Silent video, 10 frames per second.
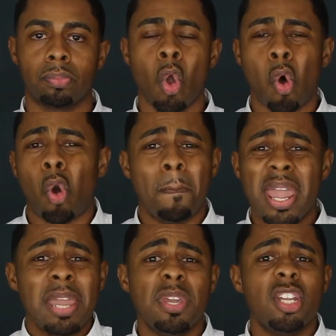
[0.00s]
Or
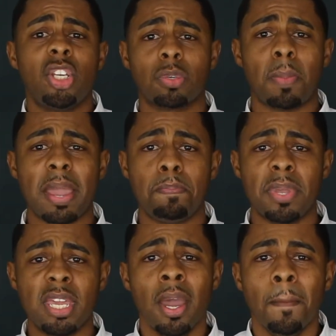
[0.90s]
maybe it just might
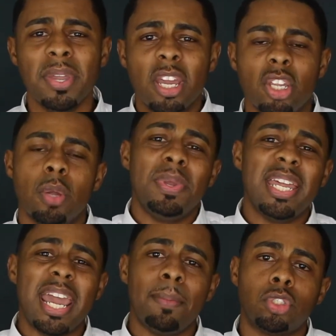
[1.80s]
be you're being
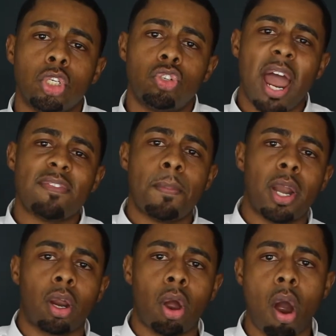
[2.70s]
able to drive a better
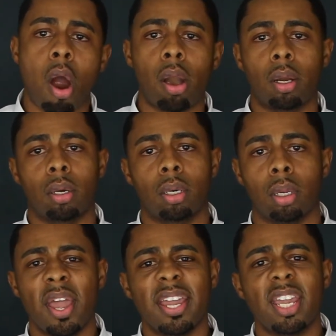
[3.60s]
car,
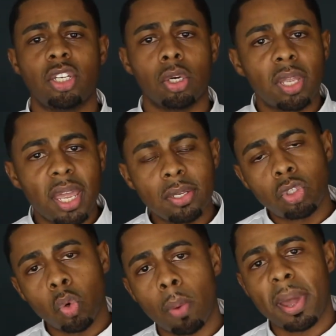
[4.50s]
get your kids
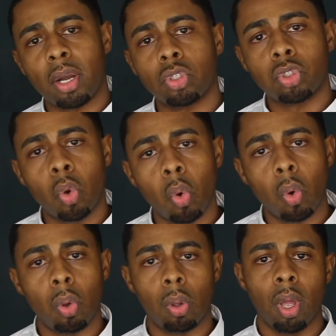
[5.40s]
to a better
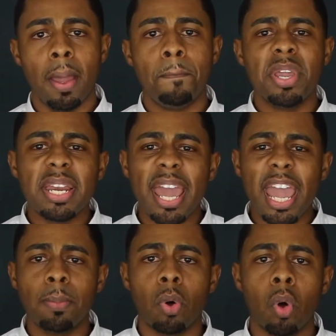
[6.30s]
school, being
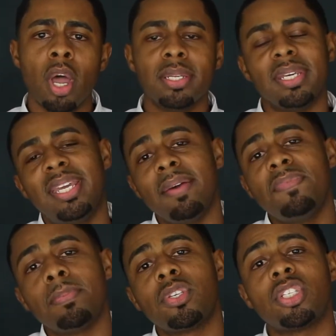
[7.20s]
able to give
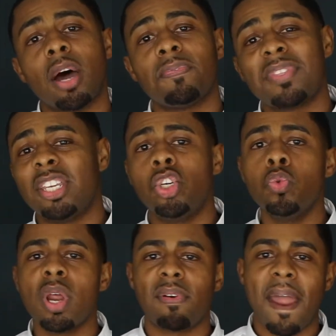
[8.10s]
them stuff that you
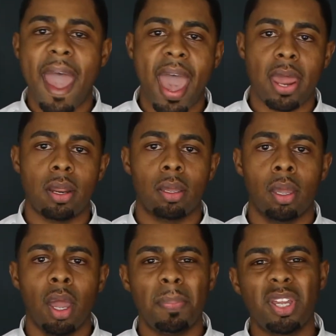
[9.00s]
never had
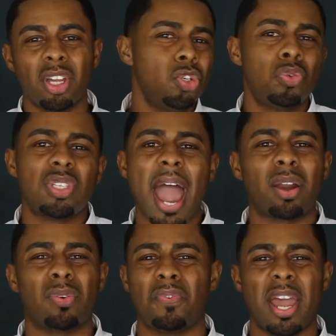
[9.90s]
because you
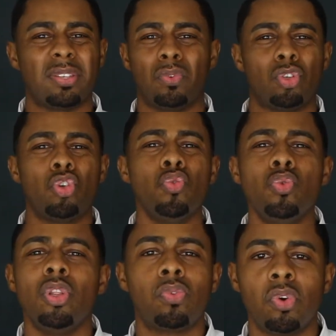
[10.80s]
sacrificed for 2 to
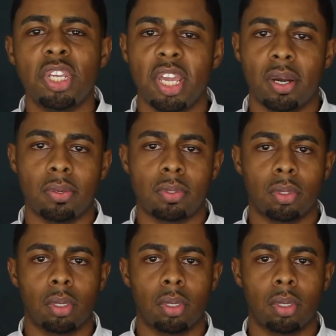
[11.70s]
3 years.